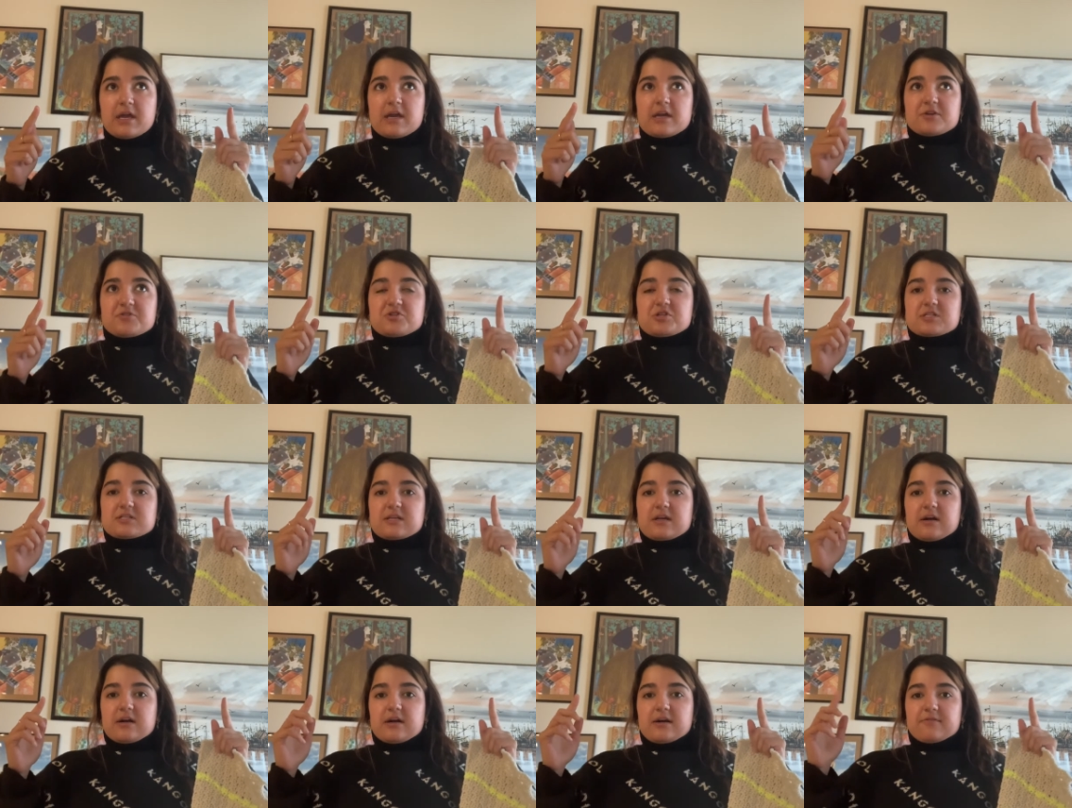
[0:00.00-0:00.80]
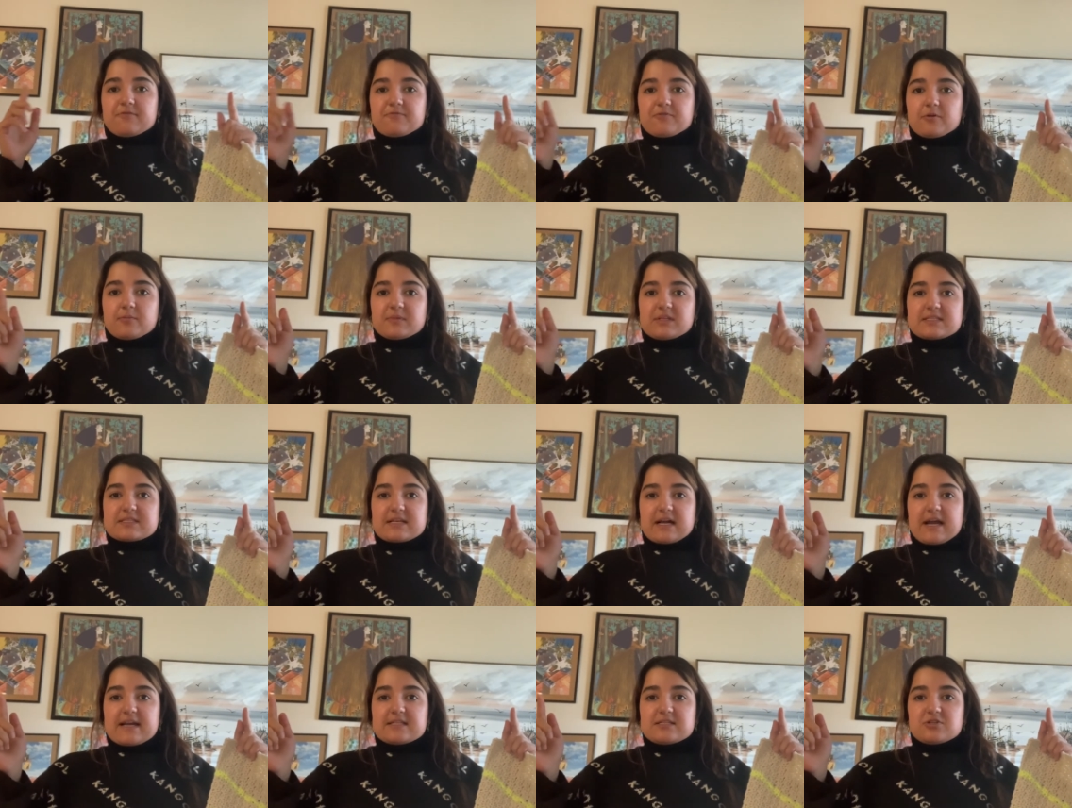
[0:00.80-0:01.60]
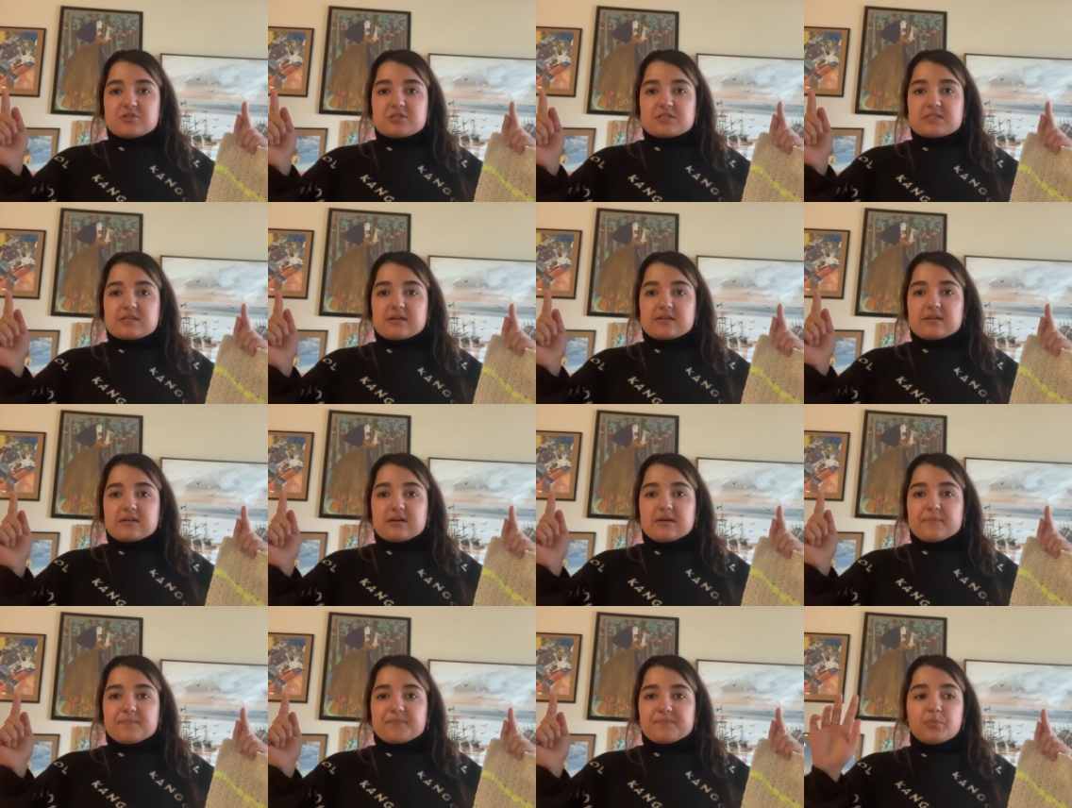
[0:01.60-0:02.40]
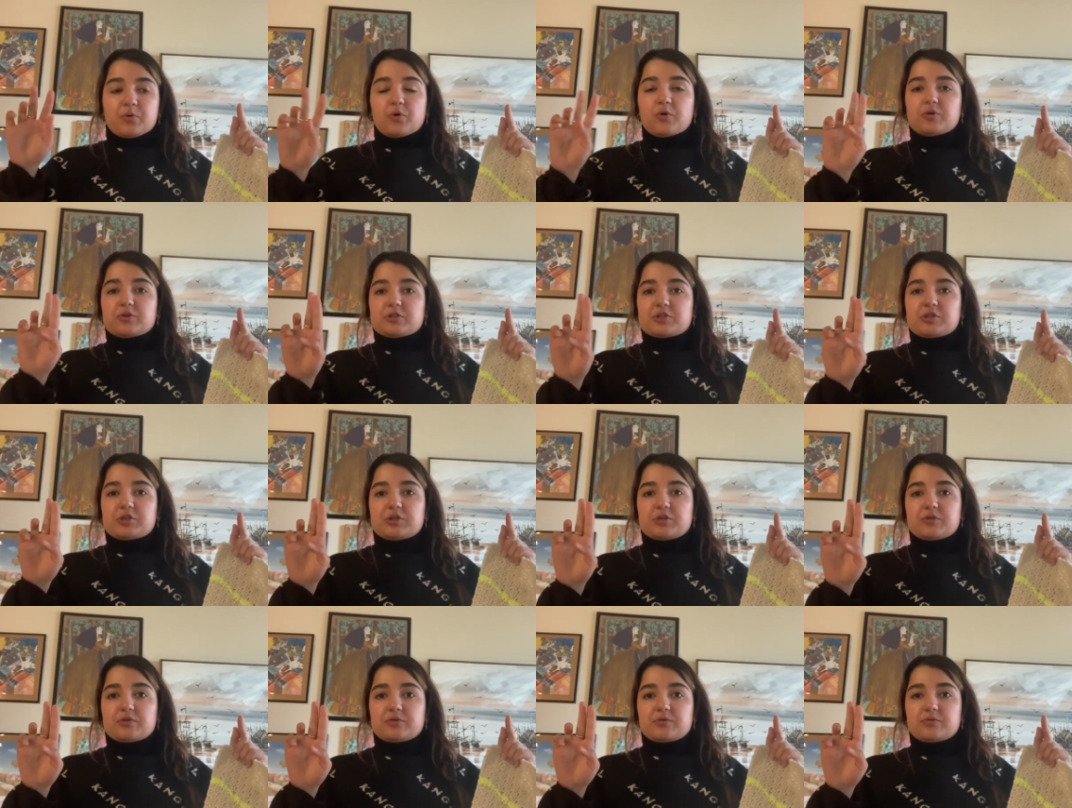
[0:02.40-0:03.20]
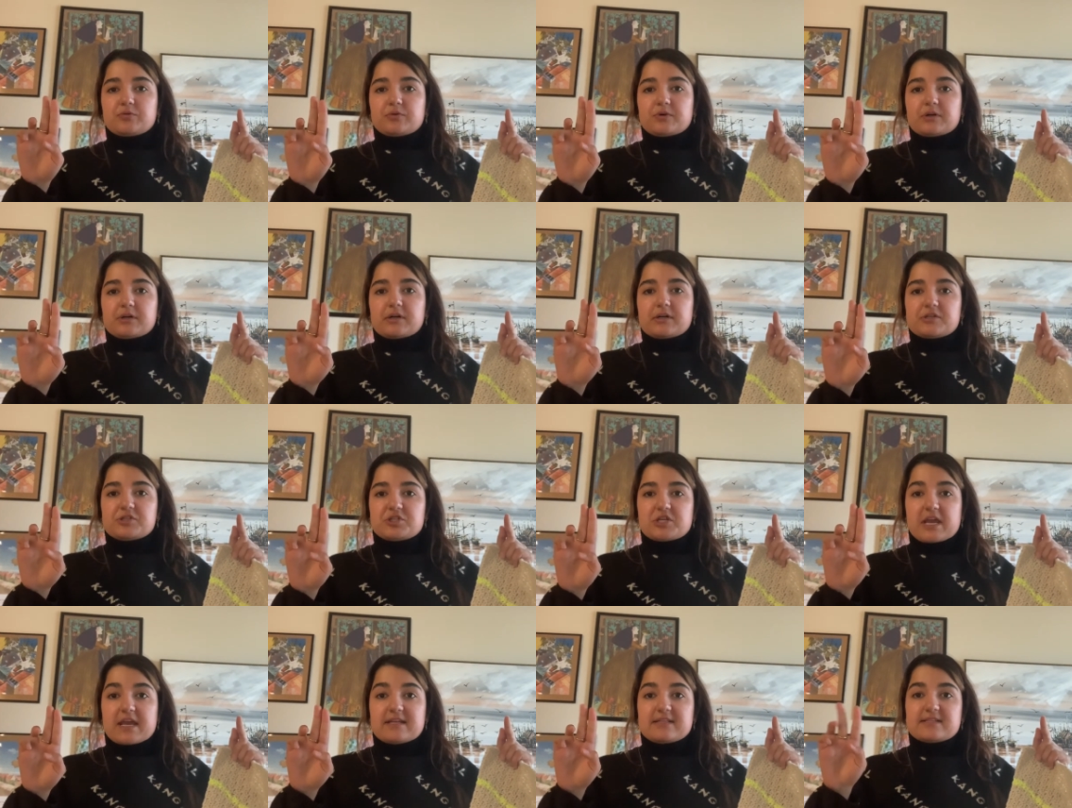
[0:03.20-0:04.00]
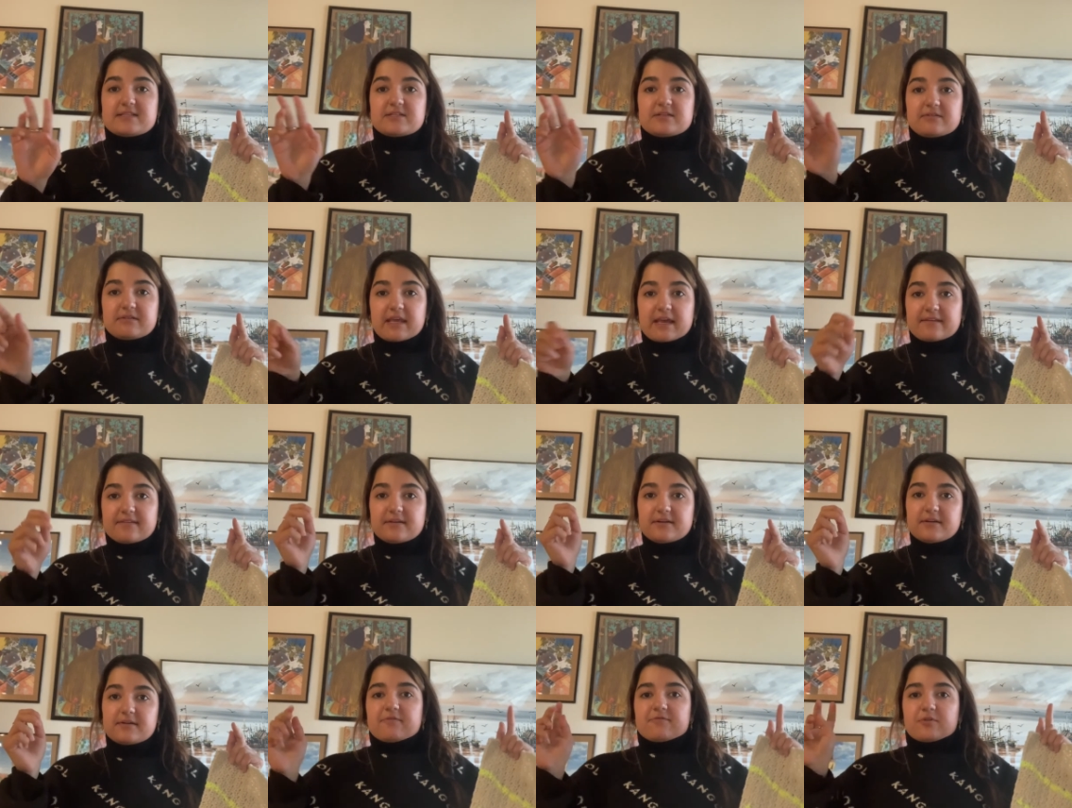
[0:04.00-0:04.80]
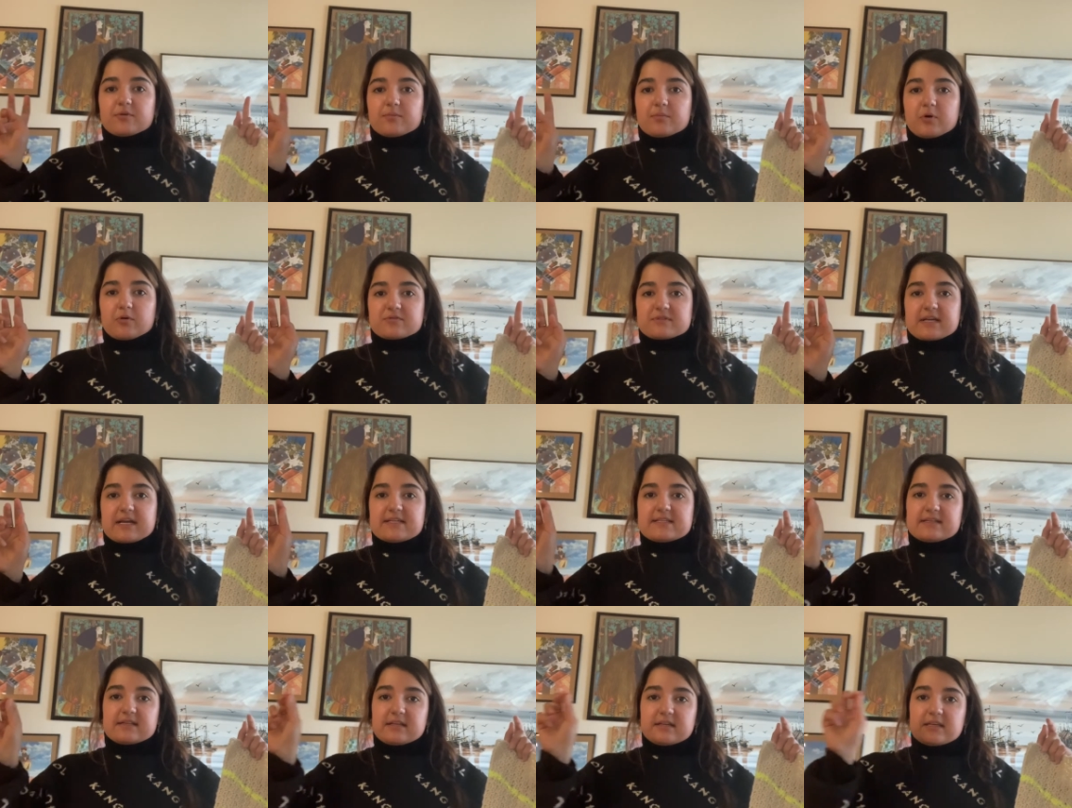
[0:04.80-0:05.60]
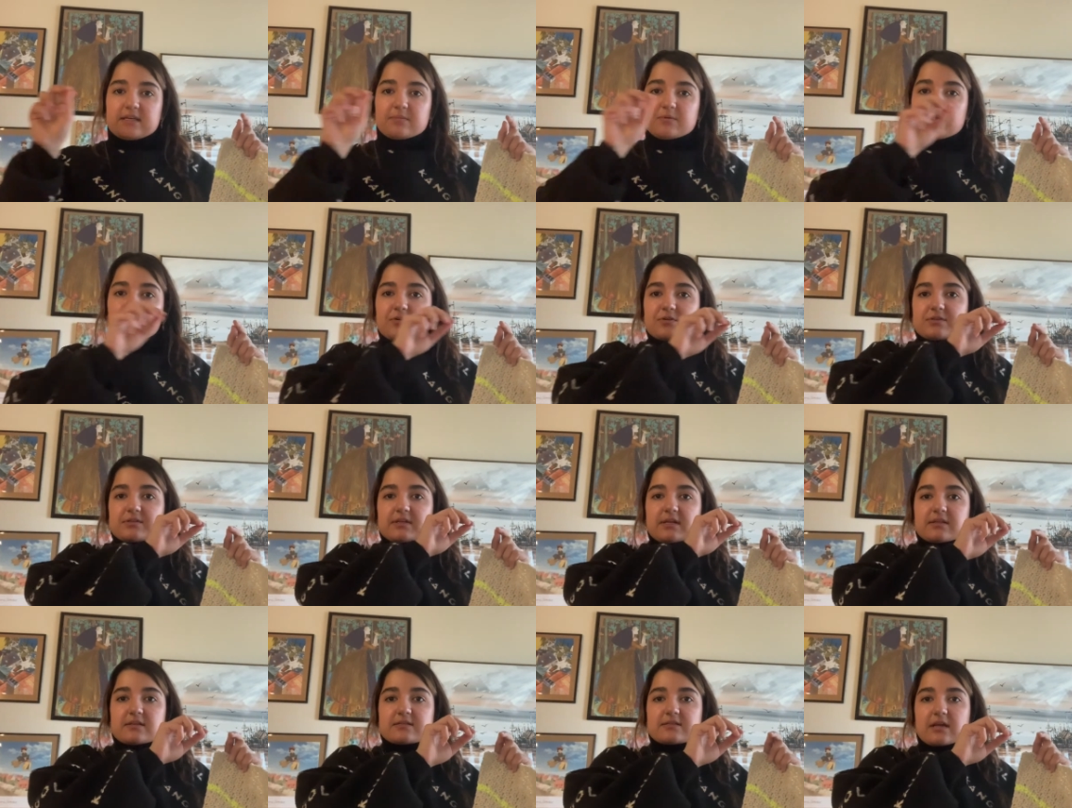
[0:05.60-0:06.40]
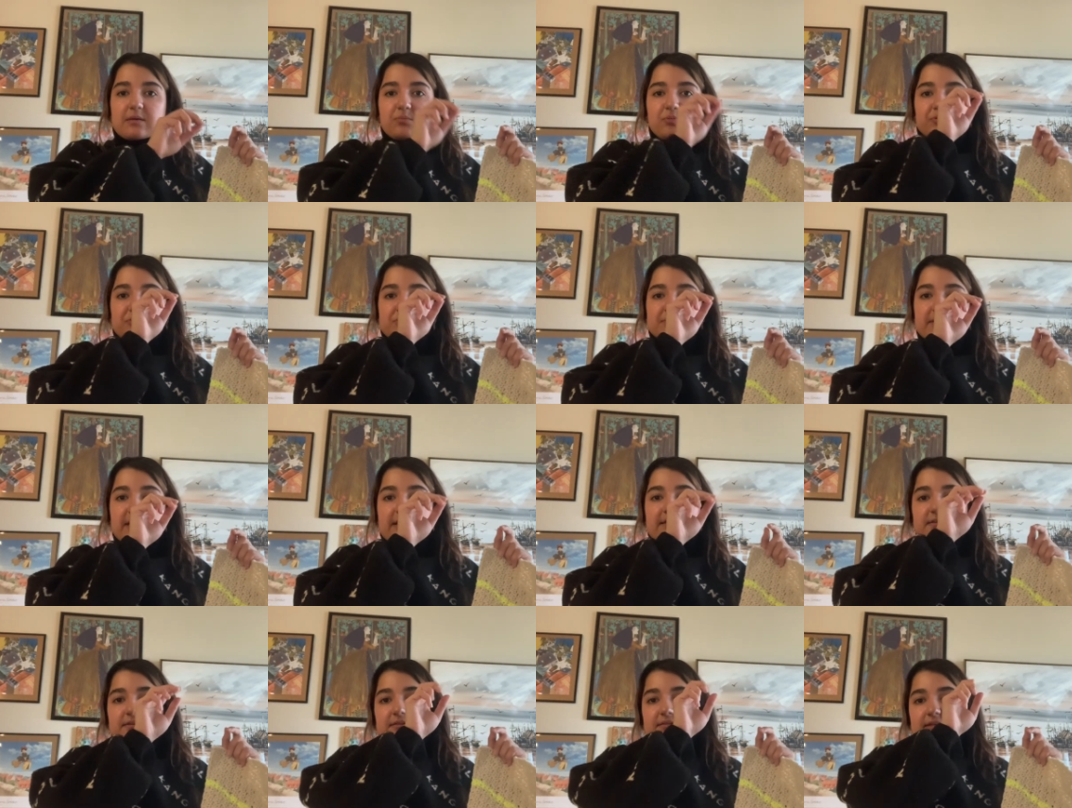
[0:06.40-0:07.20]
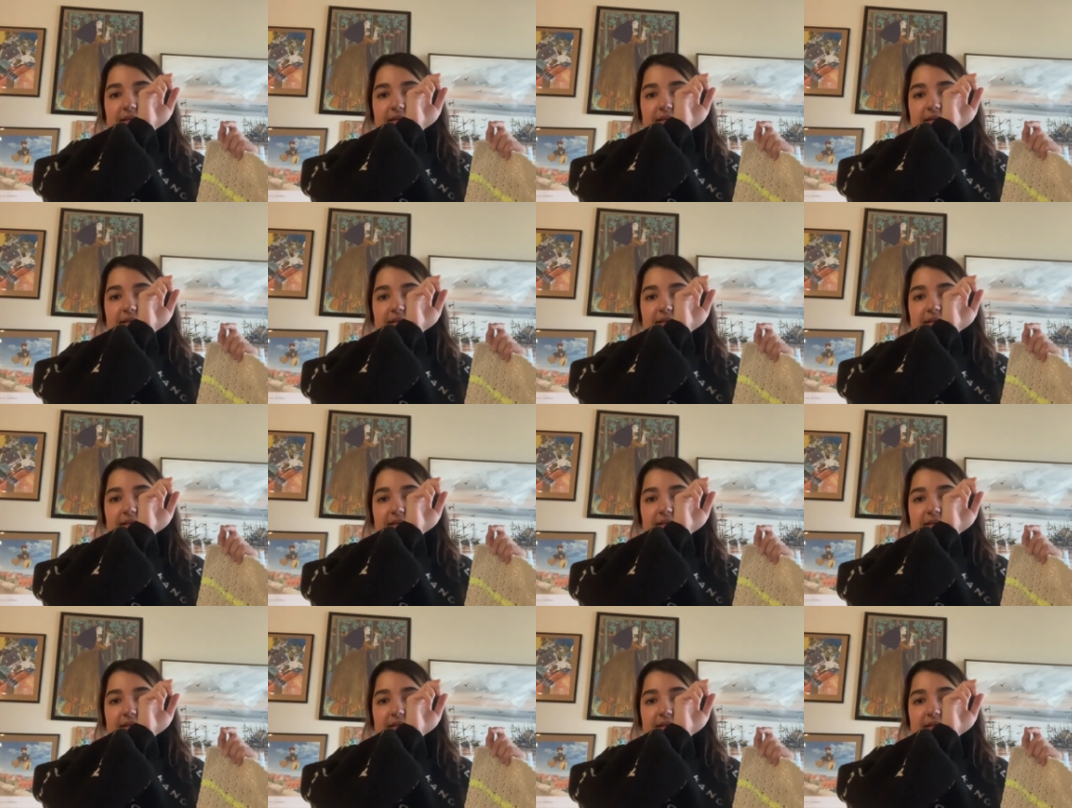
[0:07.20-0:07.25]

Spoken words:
Just from the sides, you're just going to pull 2 chains together from both sides and then keep going to the other side, pull it together.